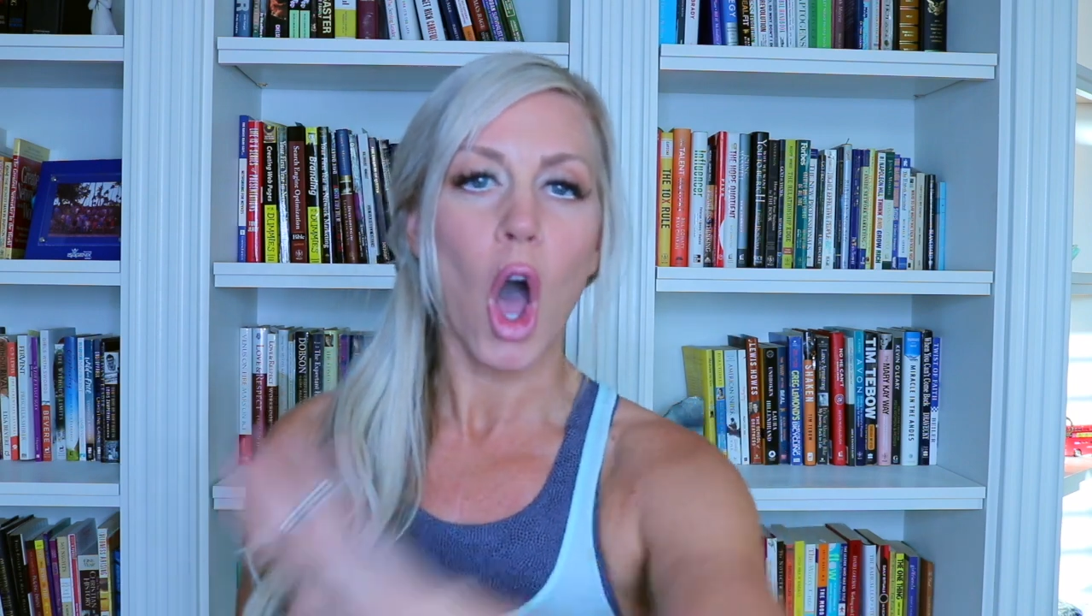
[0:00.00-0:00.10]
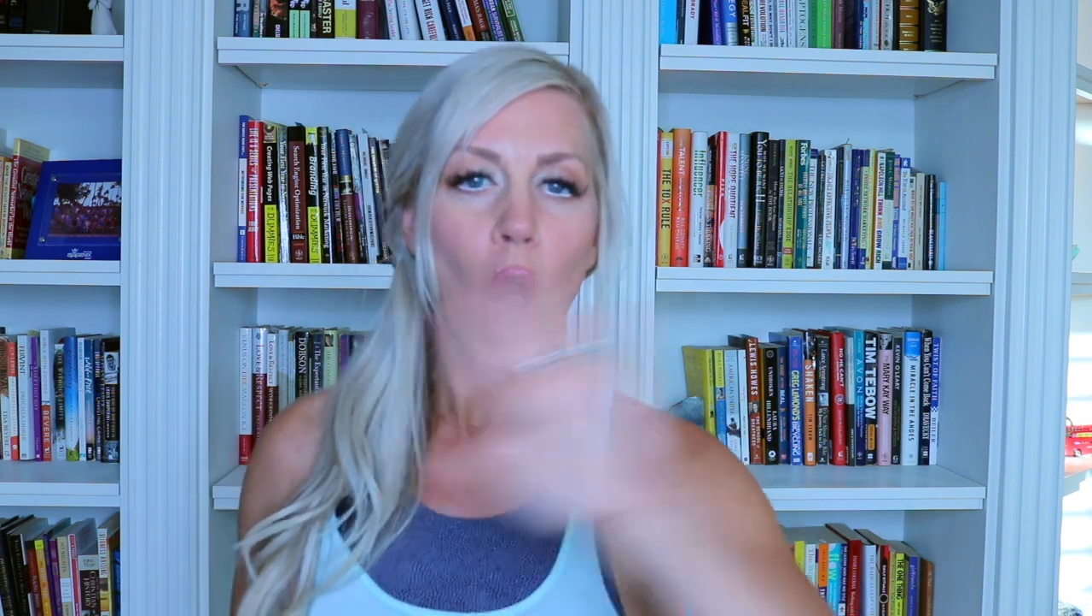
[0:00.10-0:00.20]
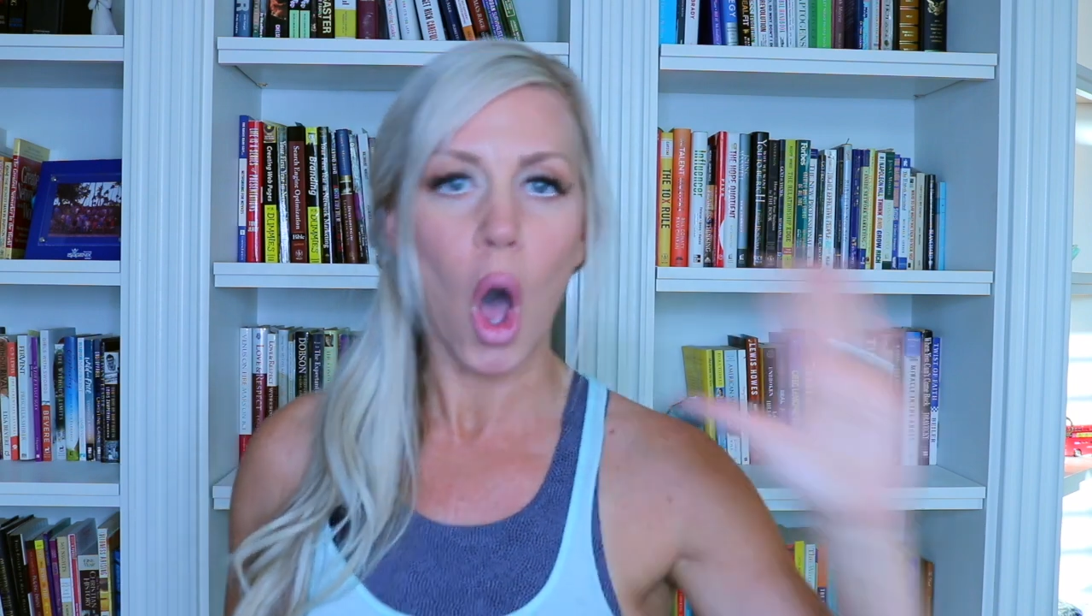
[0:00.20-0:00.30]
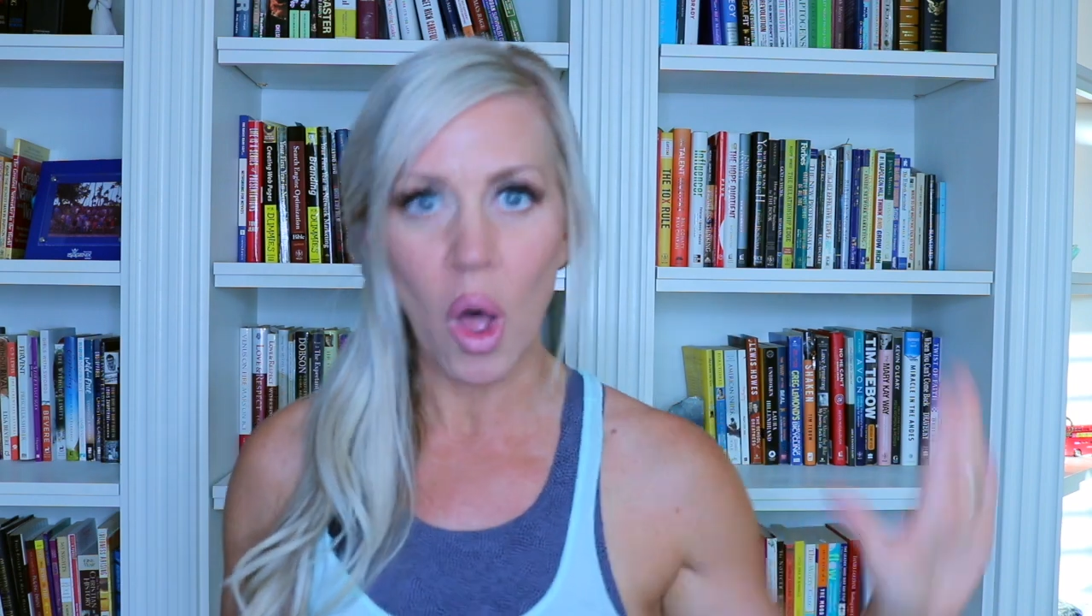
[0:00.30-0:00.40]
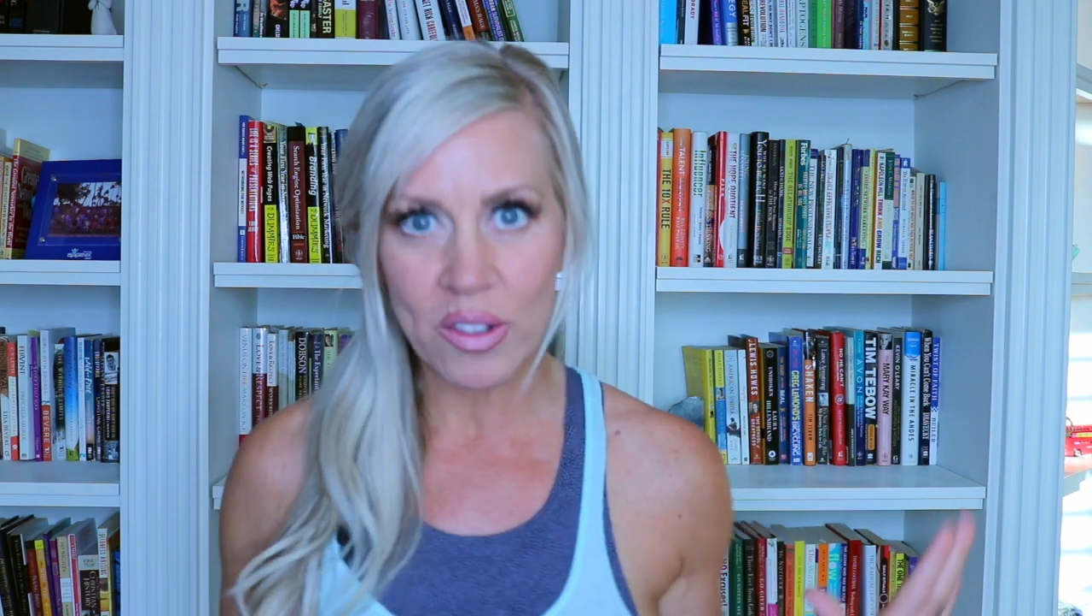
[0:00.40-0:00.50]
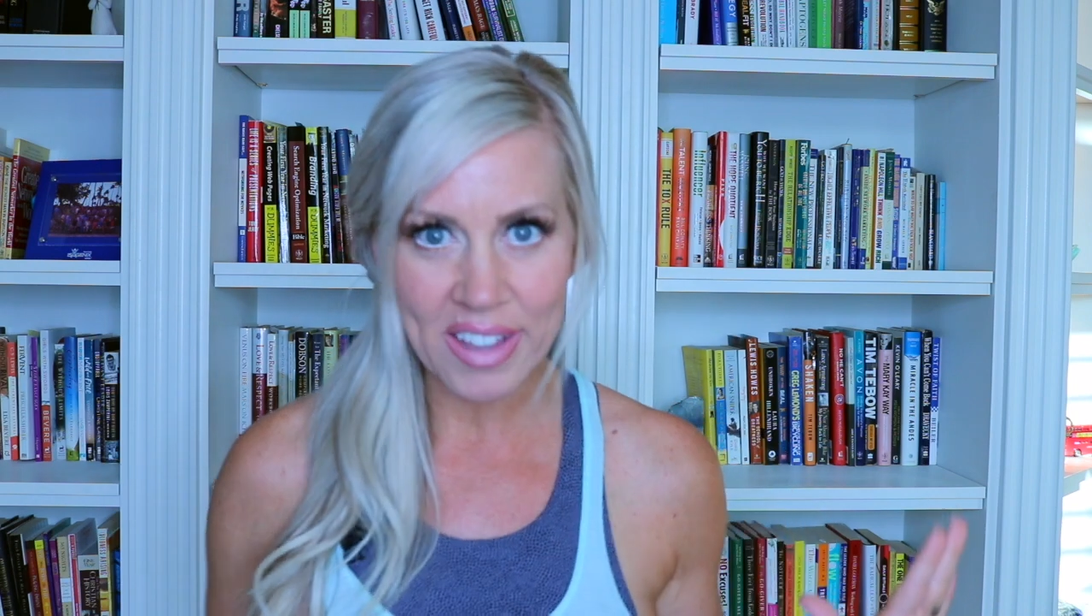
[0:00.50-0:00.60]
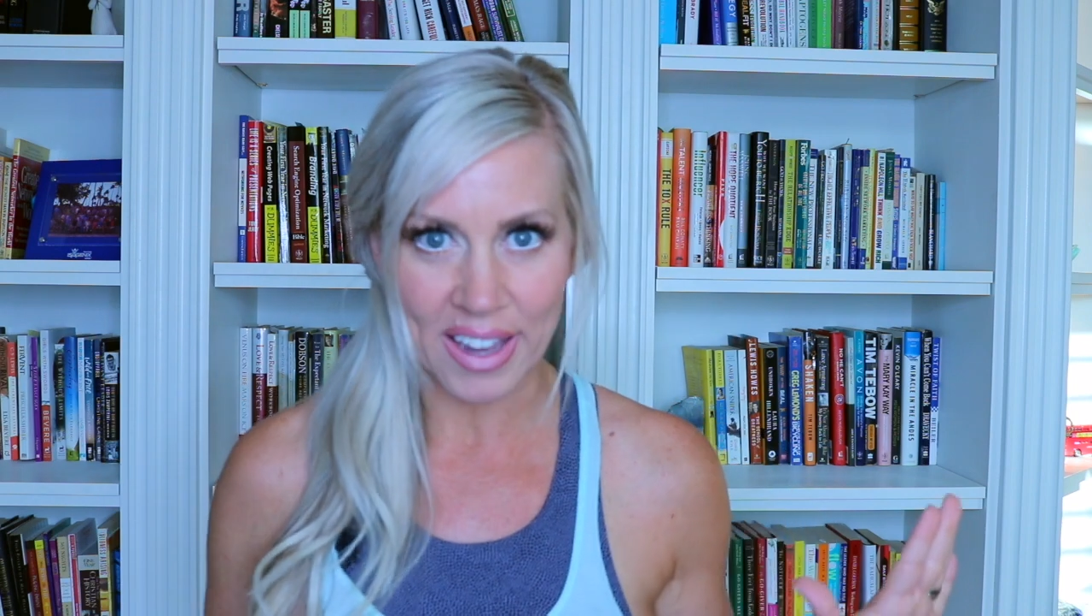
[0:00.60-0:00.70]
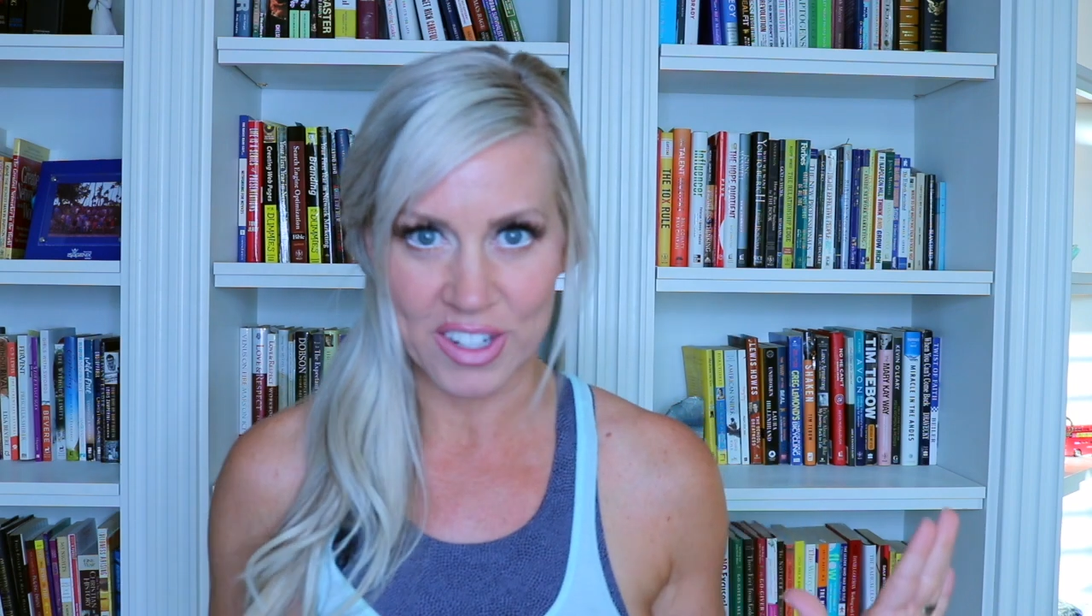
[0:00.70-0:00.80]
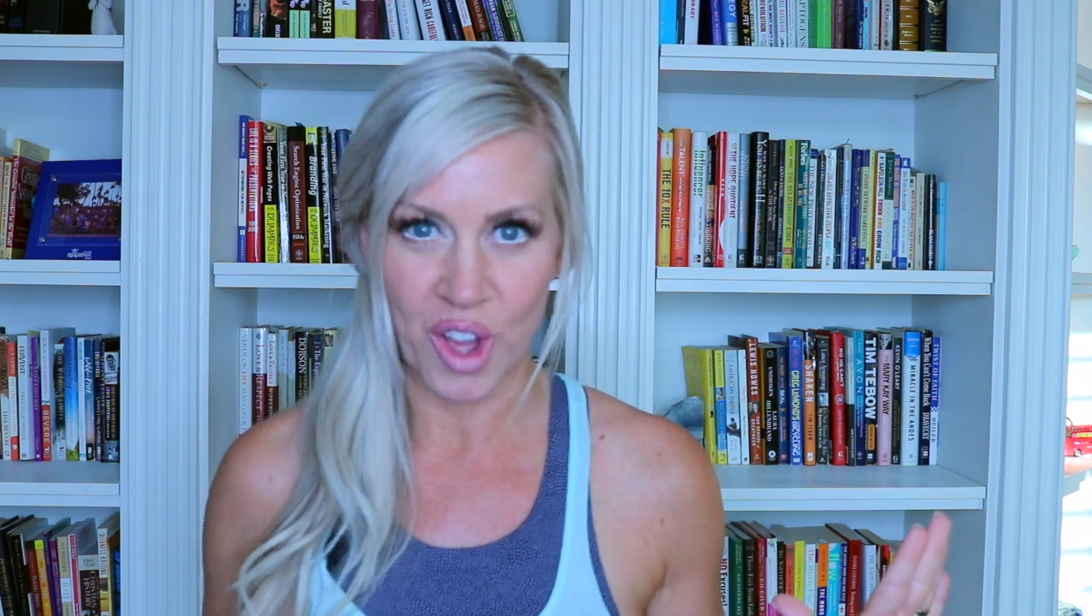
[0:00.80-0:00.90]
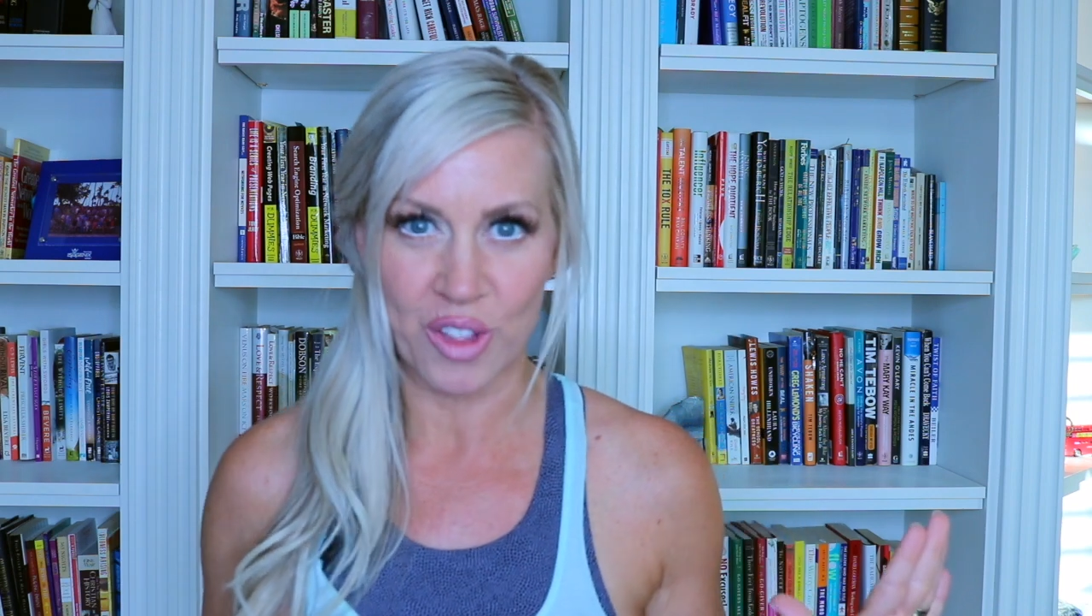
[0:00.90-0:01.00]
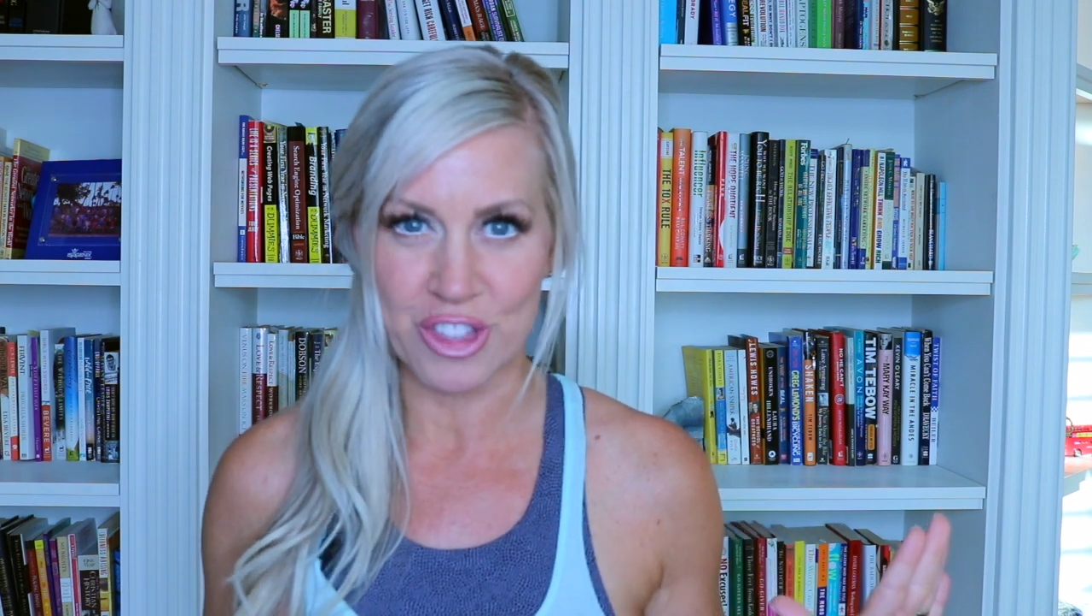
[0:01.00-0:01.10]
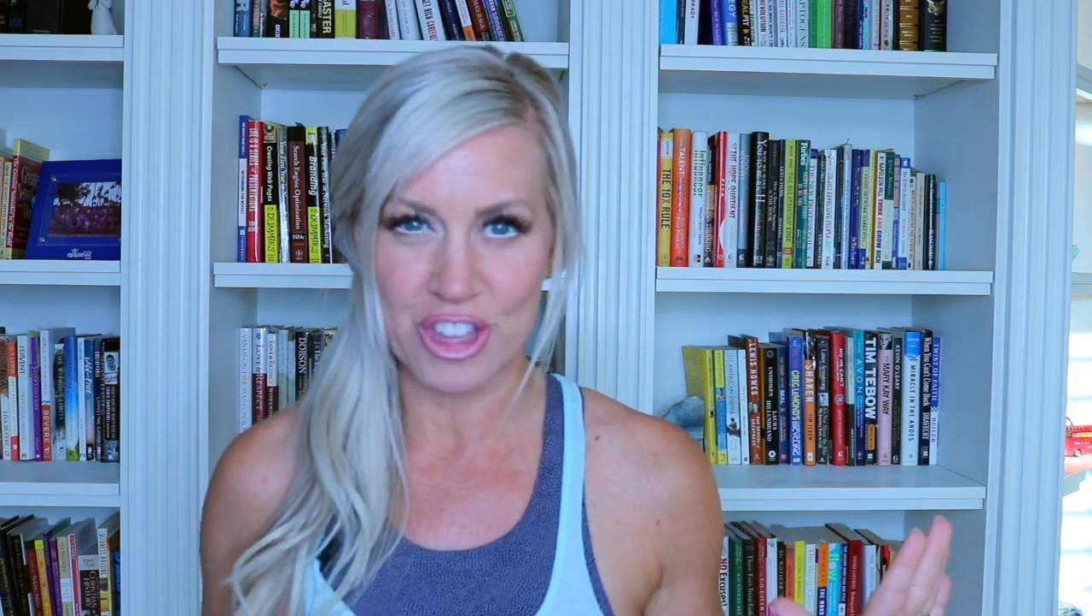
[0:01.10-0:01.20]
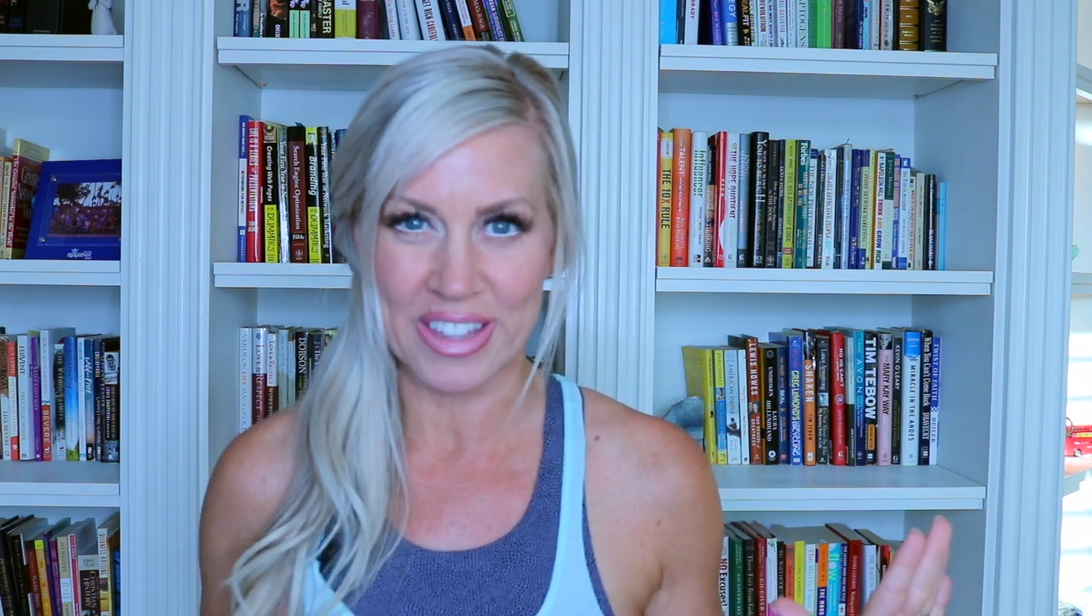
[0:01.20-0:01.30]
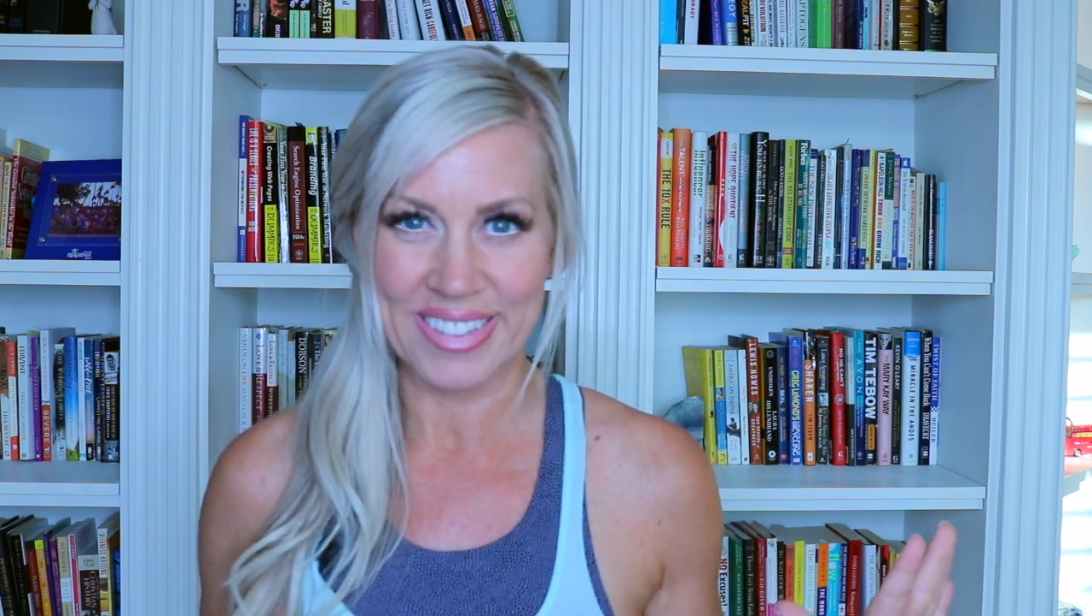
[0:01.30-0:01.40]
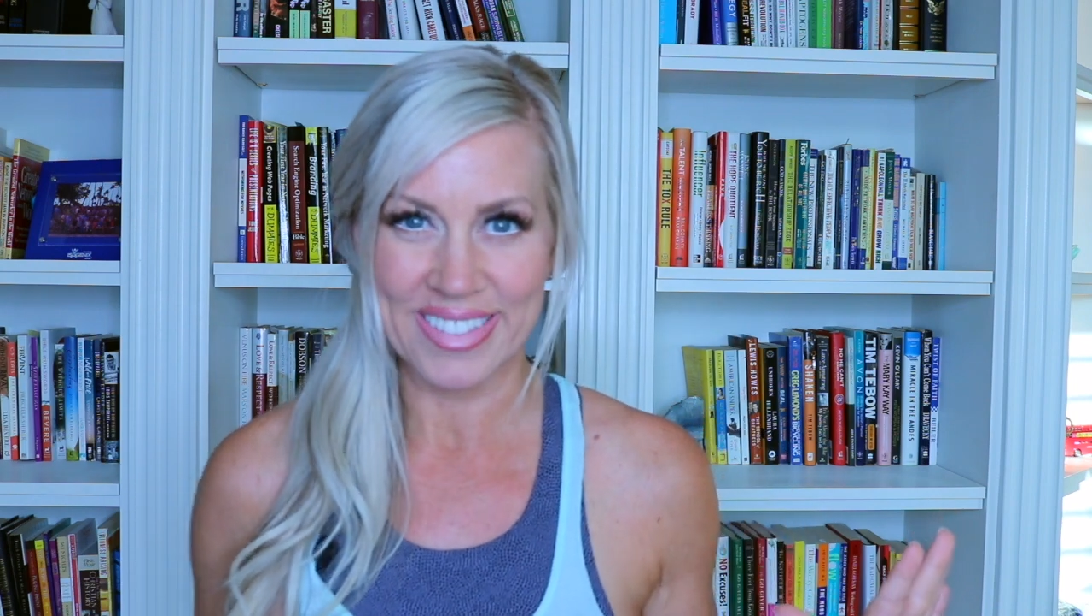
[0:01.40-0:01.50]
all
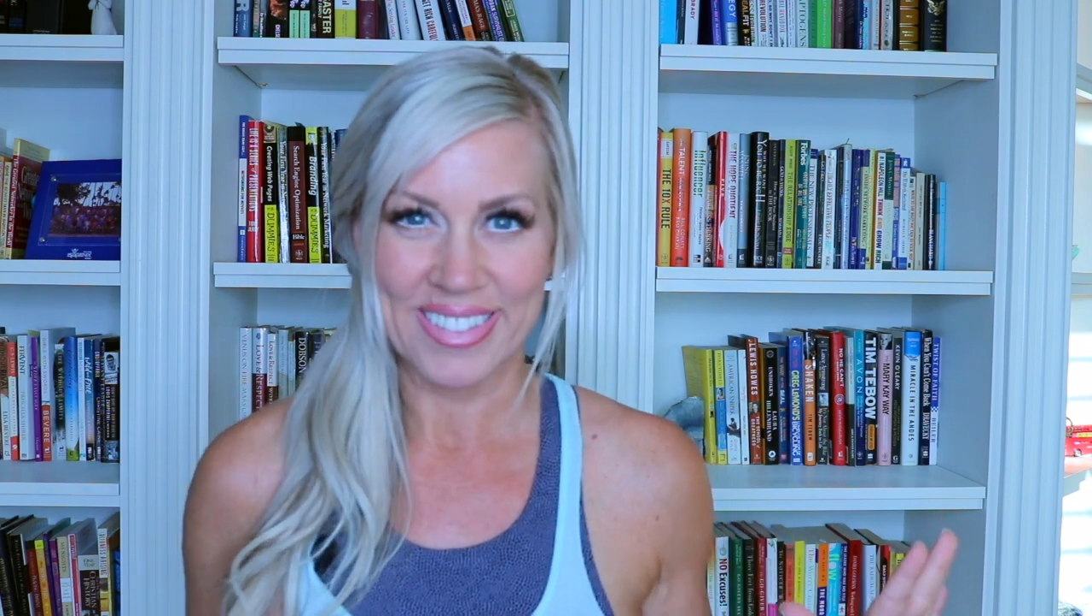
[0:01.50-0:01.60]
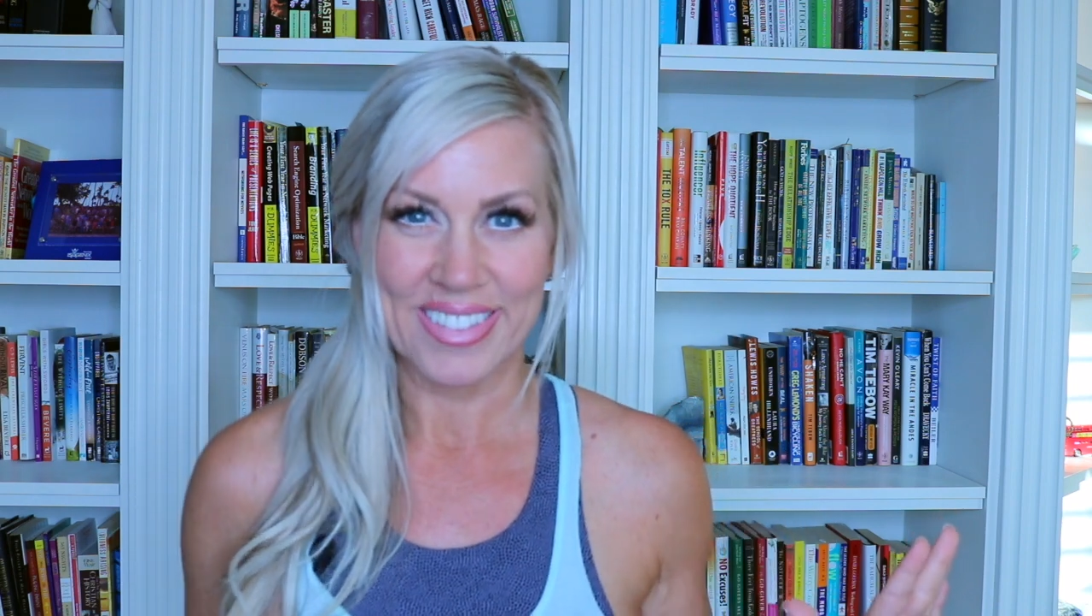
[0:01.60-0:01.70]
technology.